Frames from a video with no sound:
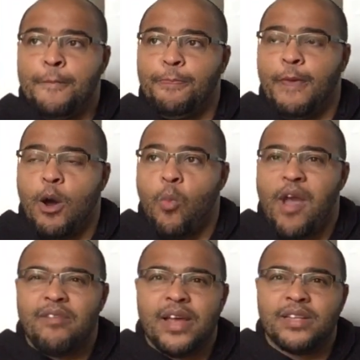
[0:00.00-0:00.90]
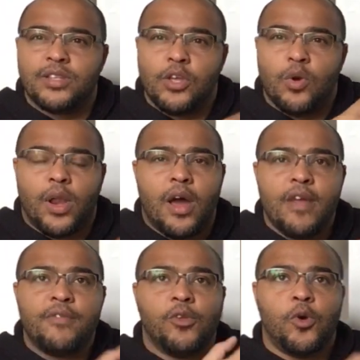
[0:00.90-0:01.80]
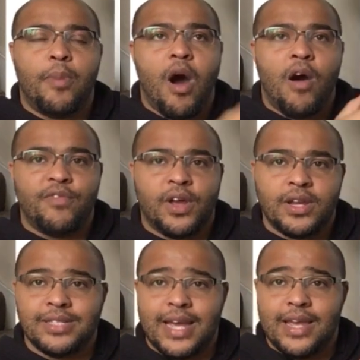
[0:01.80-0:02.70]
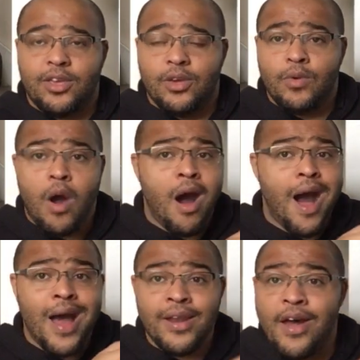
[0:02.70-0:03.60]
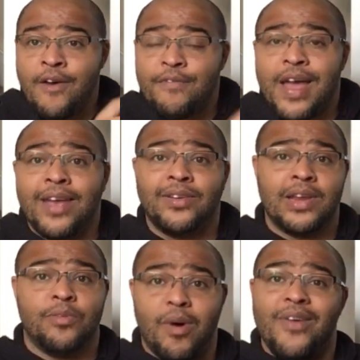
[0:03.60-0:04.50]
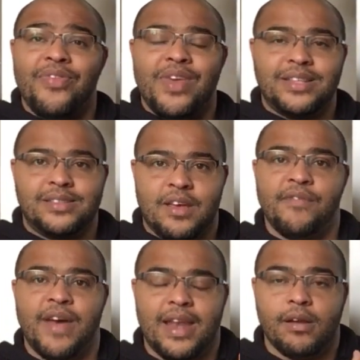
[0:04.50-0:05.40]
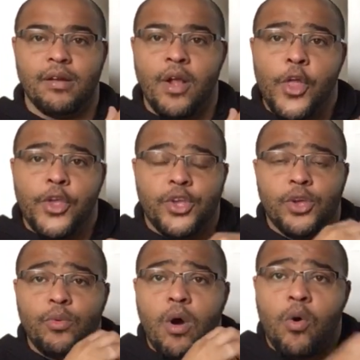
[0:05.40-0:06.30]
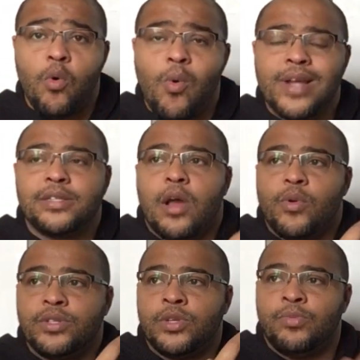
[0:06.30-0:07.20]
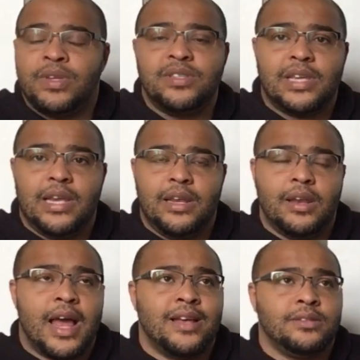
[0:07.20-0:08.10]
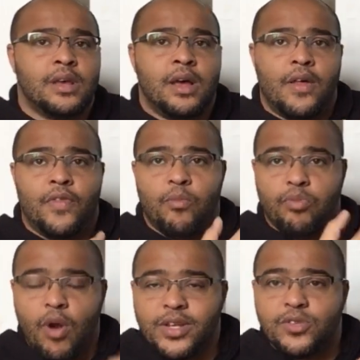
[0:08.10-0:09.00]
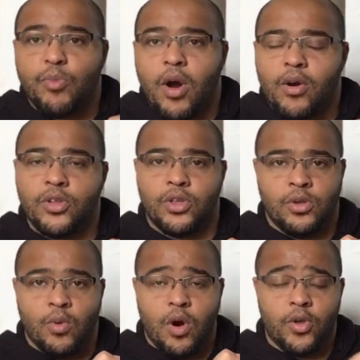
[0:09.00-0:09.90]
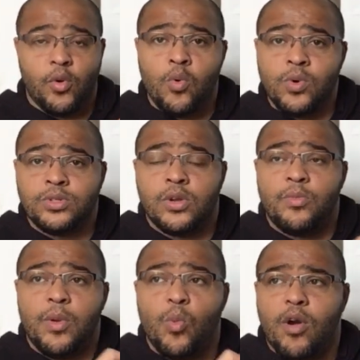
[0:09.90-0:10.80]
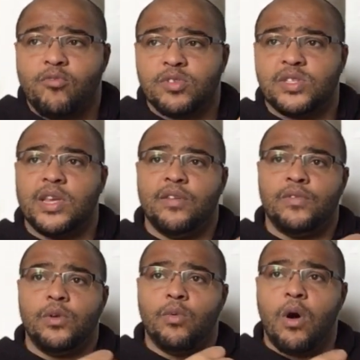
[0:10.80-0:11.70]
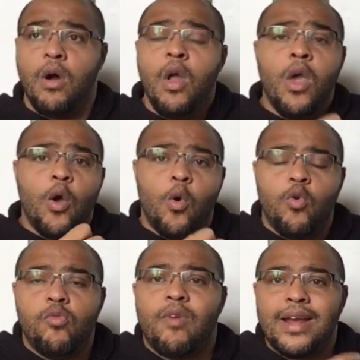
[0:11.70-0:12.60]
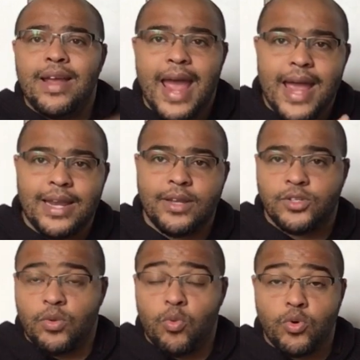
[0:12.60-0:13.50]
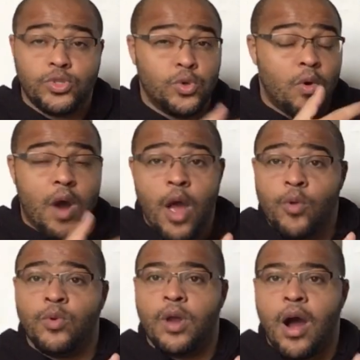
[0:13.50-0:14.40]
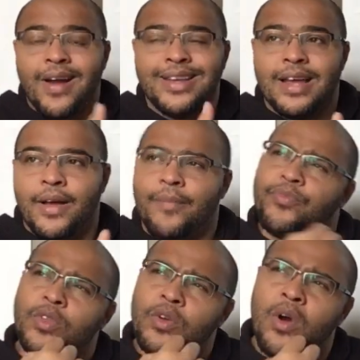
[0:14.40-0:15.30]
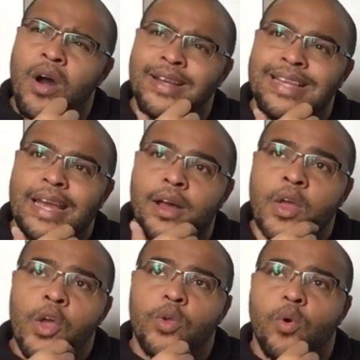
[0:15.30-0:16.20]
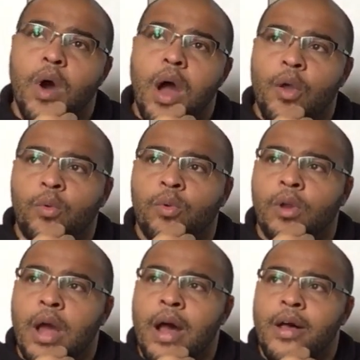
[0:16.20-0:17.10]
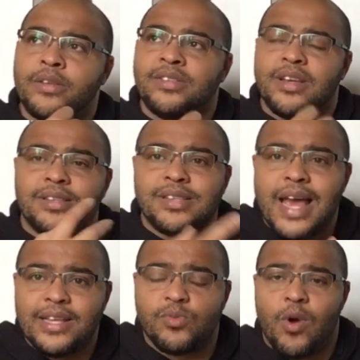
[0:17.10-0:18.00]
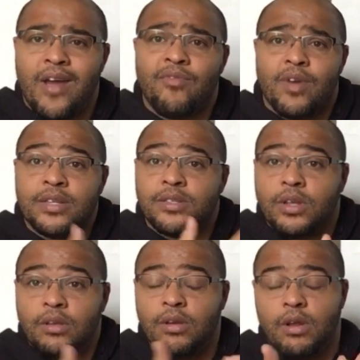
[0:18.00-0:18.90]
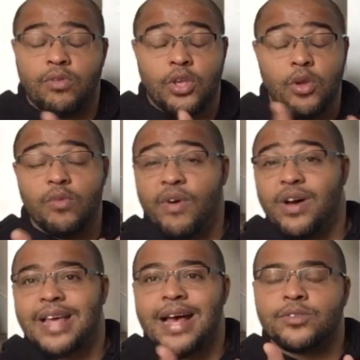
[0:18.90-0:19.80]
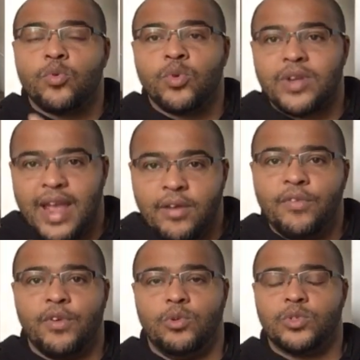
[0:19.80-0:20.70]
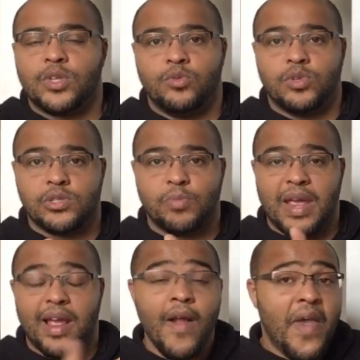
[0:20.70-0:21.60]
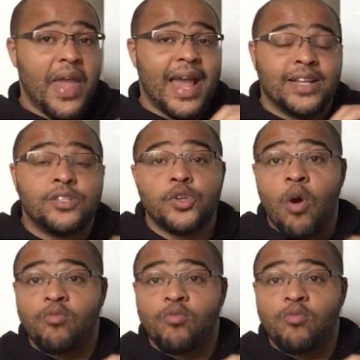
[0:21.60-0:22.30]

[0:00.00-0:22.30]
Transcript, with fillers: uh, where it is that your life and your path are going to take you are unaffected by this event. You are always going to be seen as uh, the bright spark that you are. You're always going to be well received. You are already heading towards your own, uh, not idea, your own uh, success, whatever it is that, you know, the universe has ordained for you, so to speak. It's not